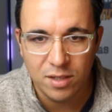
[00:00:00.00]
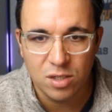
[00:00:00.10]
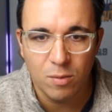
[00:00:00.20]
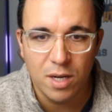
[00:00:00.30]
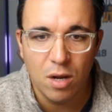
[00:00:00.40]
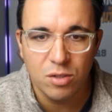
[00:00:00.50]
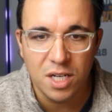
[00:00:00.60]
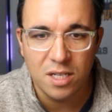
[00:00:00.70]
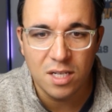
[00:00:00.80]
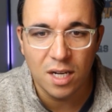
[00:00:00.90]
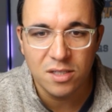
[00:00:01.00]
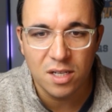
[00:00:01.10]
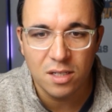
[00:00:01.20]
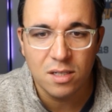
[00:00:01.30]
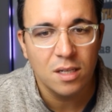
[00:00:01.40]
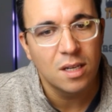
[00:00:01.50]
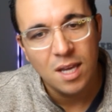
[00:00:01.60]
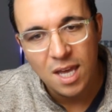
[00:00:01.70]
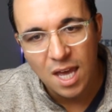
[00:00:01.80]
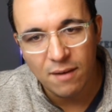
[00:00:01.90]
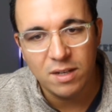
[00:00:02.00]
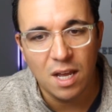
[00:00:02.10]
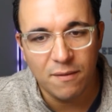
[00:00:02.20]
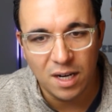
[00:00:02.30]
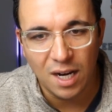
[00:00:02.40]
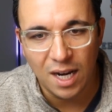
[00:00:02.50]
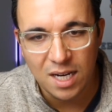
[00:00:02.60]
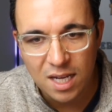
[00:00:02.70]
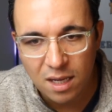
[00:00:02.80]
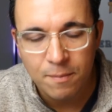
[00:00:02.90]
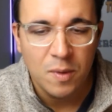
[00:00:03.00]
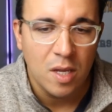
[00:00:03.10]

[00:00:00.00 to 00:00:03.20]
So we know she doesn't have a definite idea,